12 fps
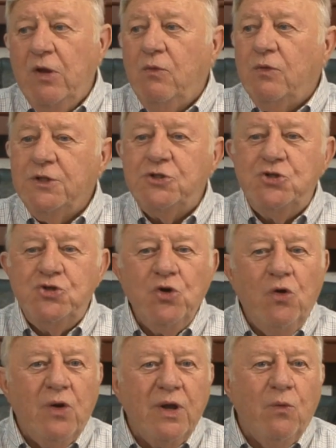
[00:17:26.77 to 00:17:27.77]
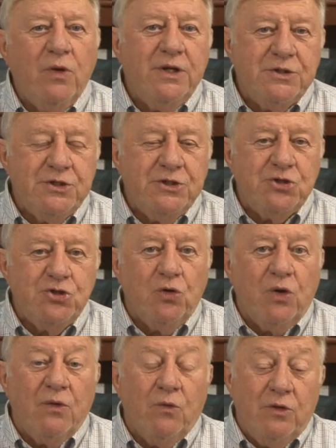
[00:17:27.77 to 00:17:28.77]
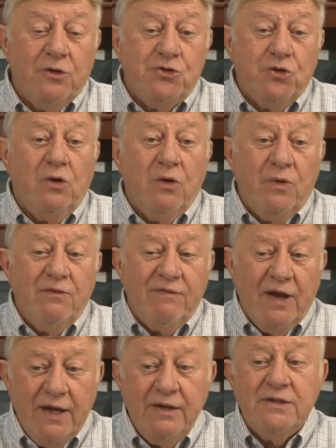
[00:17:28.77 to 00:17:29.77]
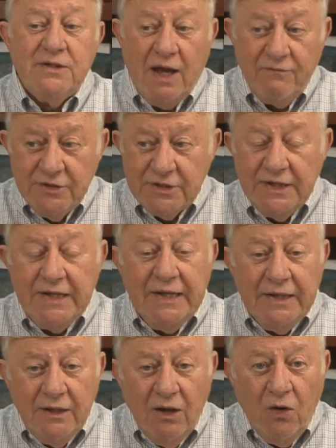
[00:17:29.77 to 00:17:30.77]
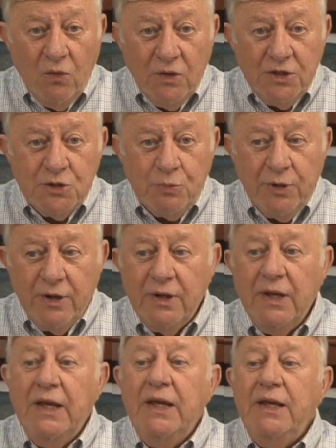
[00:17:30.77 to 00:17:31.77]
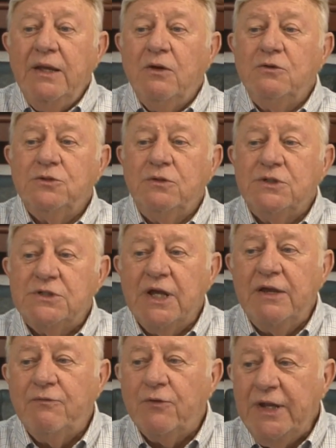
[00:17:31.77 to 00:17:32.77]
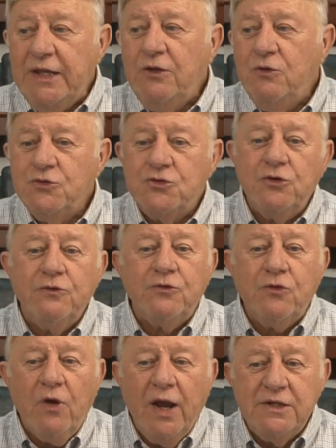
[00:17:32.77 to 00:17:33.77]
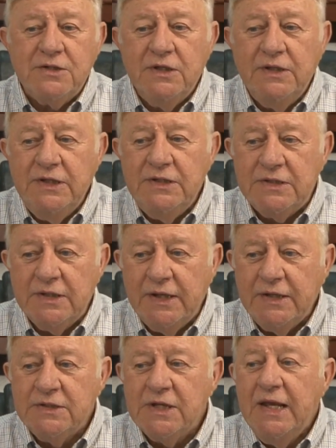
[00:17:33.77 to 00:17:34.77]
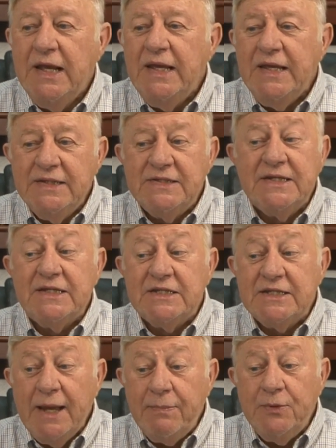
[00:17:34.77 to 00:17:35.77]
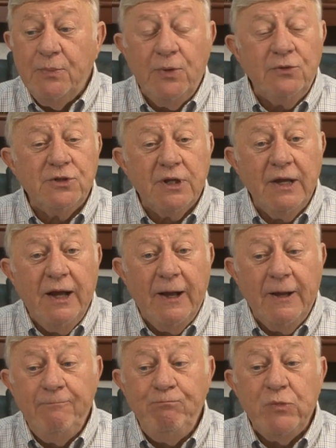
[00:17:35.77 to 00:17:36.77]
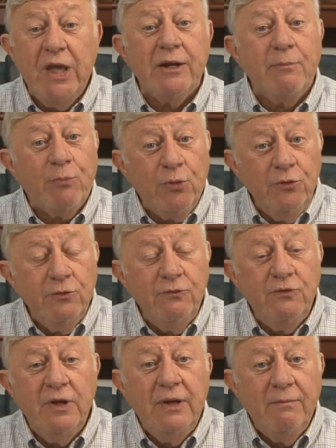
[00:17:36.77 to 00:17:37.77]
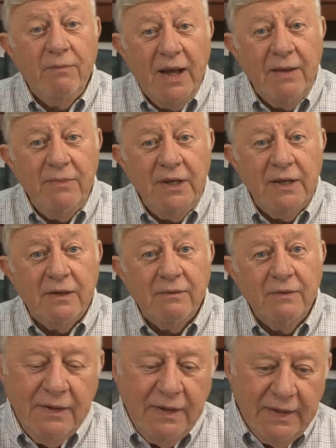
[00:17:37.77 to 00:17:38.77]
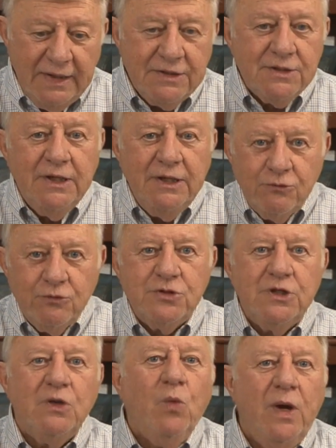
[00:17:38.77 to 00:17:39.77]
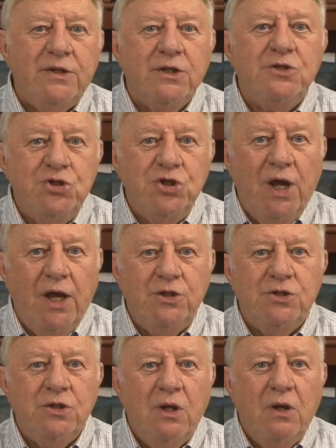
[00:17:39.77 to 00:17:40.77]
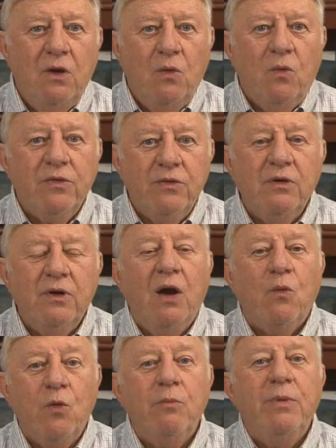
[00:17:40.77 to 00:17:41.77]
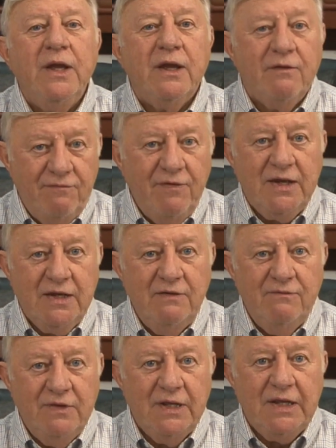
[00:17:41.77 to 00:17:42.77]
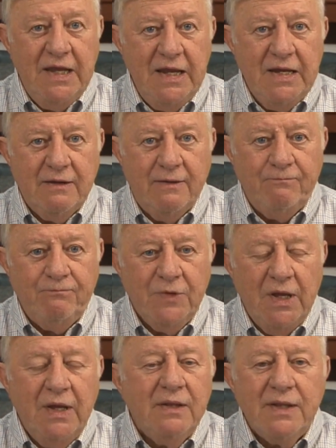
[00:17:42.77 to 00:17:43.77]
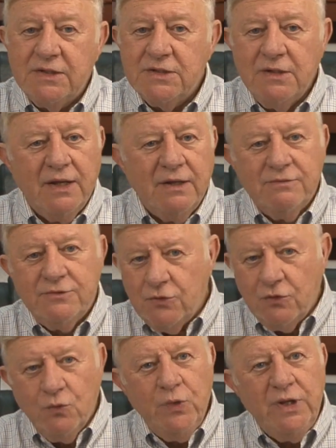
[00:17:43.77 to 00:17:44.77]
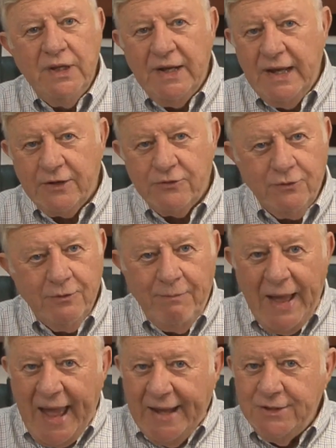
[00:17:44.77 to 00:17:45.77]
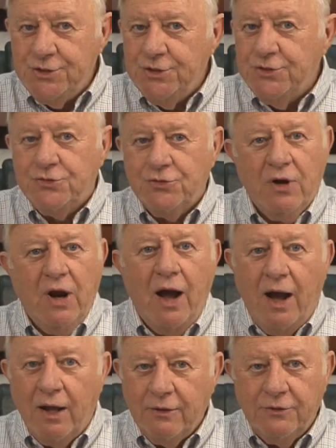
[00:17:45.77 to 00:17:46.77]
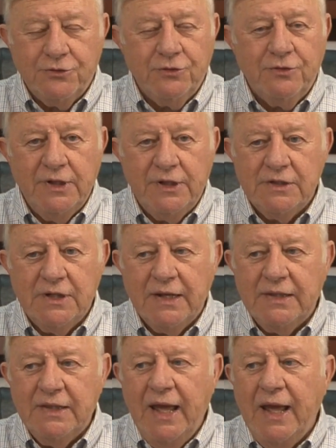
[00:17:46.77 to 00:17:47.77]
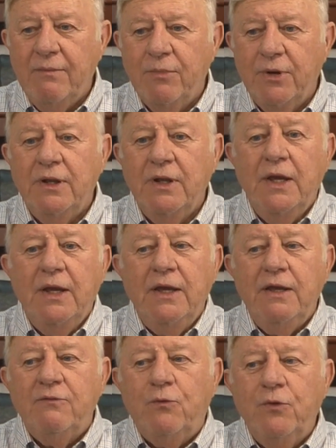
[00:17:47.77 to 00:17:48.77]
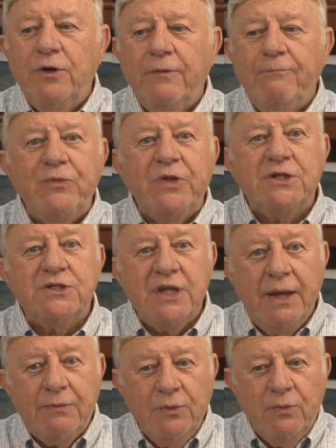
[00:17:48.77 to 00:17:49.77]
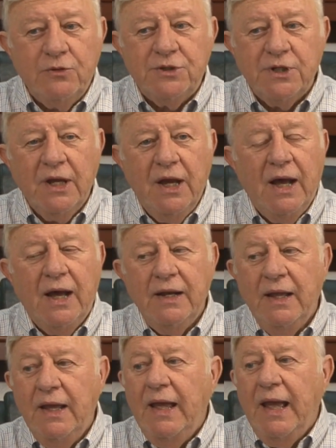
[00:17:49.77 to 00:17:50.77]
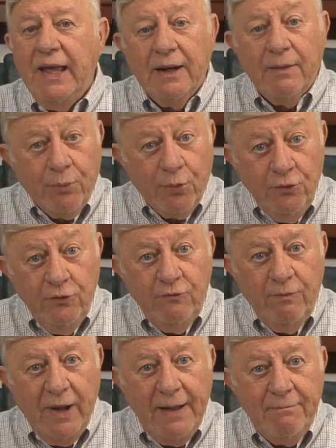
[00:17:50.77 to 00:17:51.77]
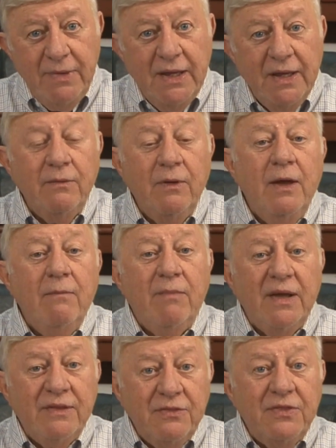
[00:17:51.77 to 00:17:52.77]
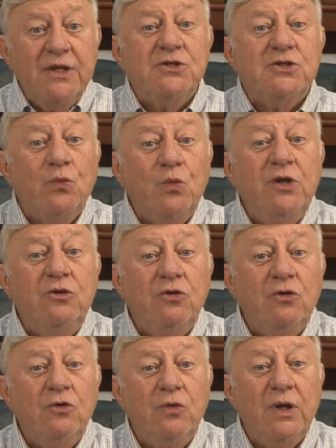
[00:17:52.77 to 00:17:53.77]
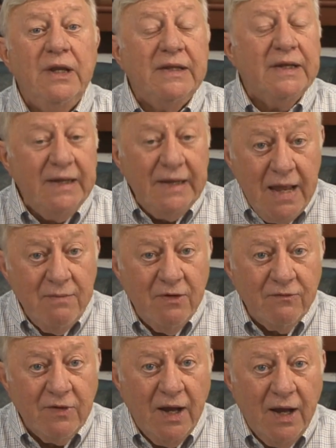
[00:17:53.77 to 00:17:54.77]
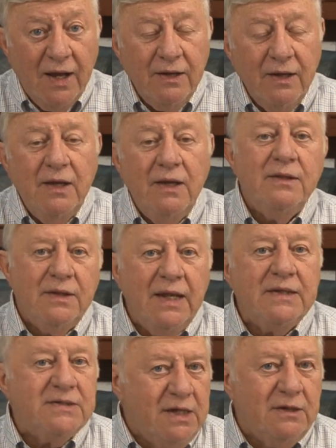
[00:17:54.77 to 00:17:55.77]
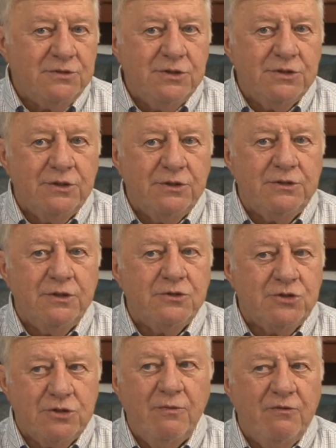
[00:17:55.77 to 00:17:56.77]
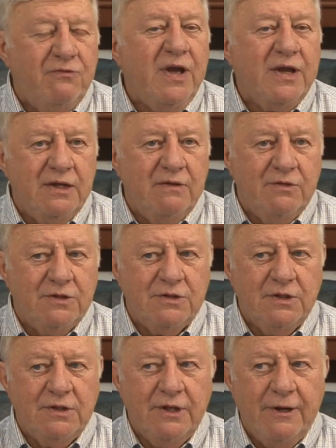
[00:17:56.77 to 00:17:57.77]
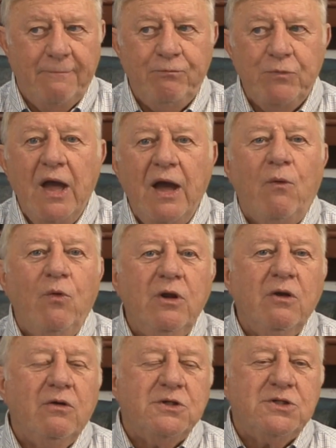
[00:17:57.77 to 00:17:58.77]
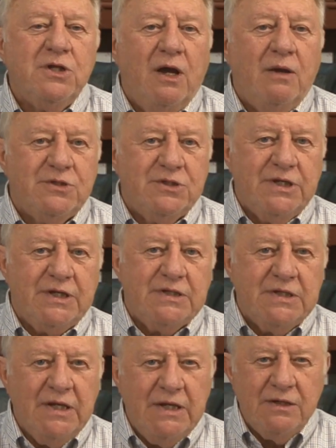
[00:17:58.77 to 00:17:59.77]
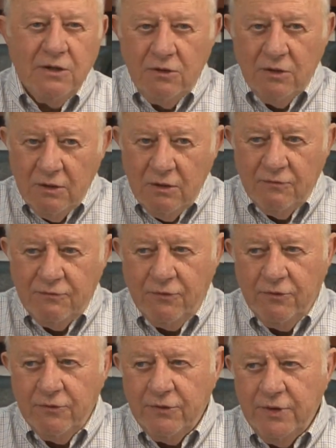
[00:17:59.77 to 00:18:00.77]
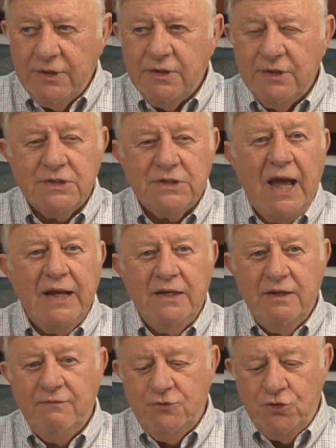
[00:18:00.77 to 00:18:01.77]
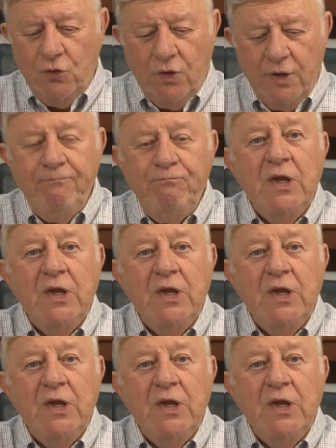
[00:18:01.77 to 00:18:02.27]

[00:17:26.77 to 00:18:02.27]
Well, this joy, what is this joy? Well, the joy we find is obviously in the Holy Spirit. He goes on to say, For he who serves Christ in these things is acceptable to God and approved by men. Now, that's an interesting way to judge whether or not we're being effective in the kingdom. That's not so that we get extra badges or honors or things like that, but if we're acceptable to God and approved by men, by the things that we do in the name of God, then that tells us that there's some effectiveness to there. I want to go to Psalm 16 to look a little further into this idea of joy.